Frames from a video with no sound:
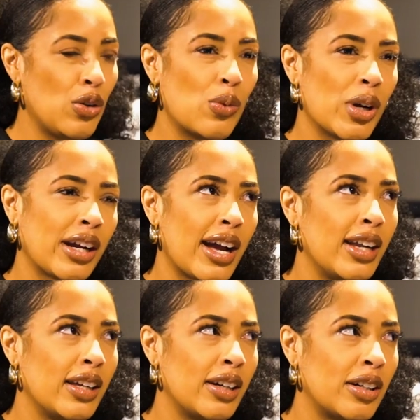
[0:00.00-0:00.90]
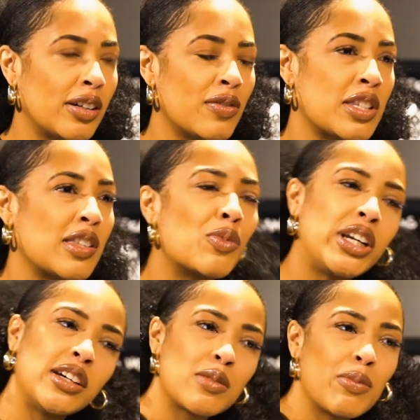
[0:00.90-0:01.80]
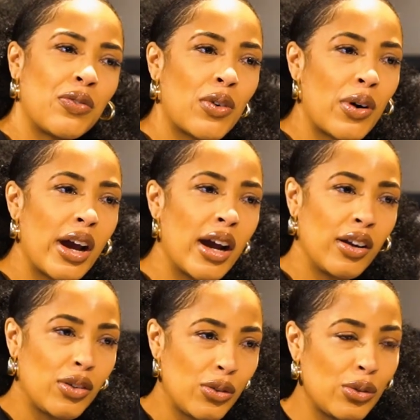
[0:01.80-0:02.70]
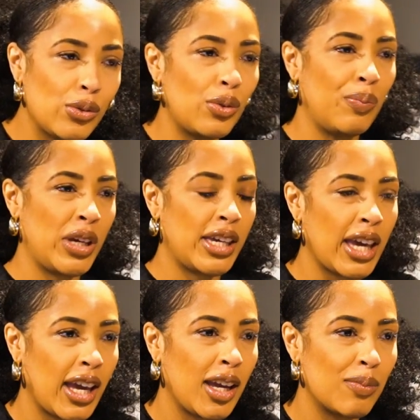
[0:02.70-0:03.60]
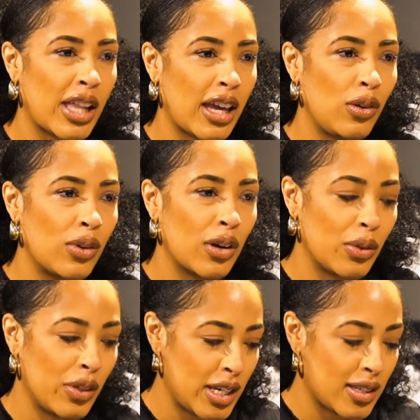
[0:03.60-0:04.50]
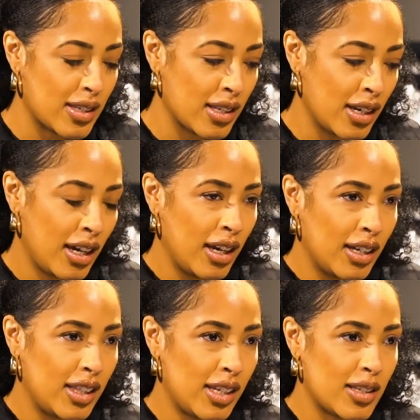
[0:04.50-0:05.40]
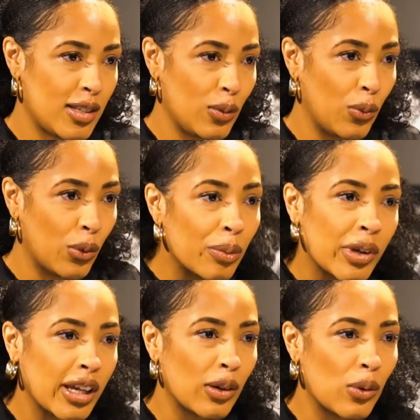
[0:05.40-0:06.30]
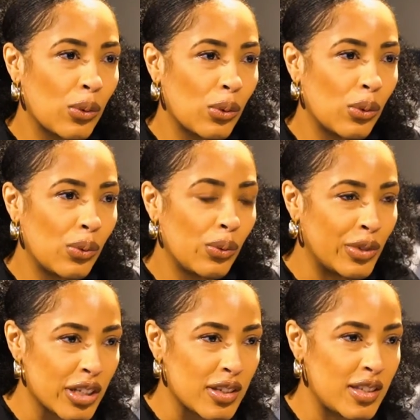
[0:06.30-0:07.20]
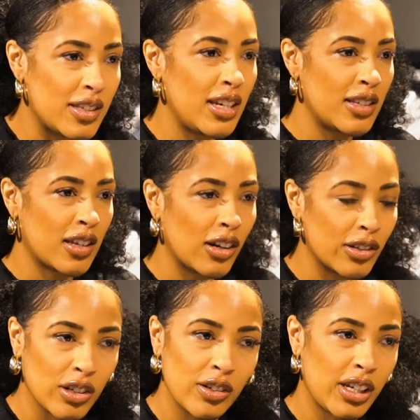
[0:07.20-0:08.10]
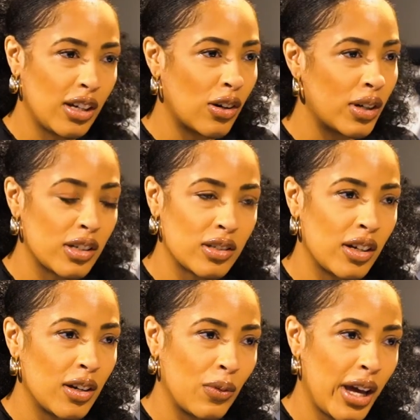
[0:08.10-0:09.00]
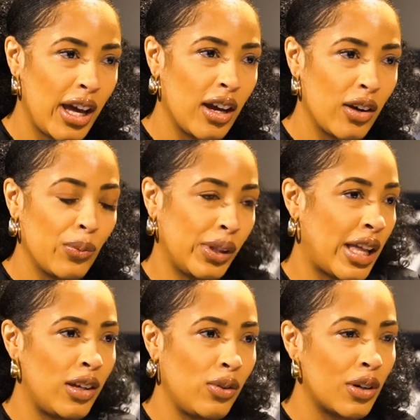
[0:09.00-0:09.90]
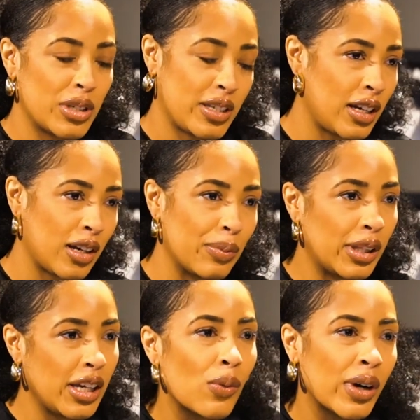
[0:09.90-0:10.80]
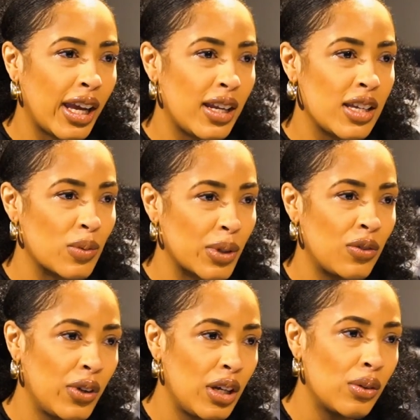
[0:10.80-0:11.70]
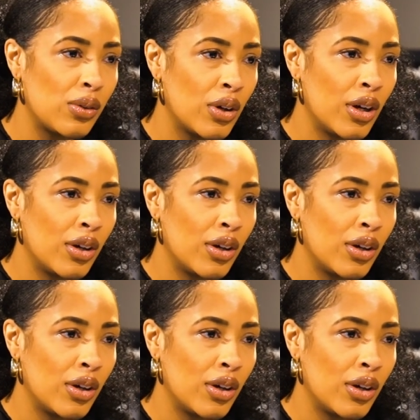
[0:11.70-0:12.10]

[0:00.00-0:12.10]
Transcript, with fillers: you were kind of someone else before you became, like, you know, this... this woman who just sees her journey going a certain way? Or, like, you know, was it a complete one eighty switch for you?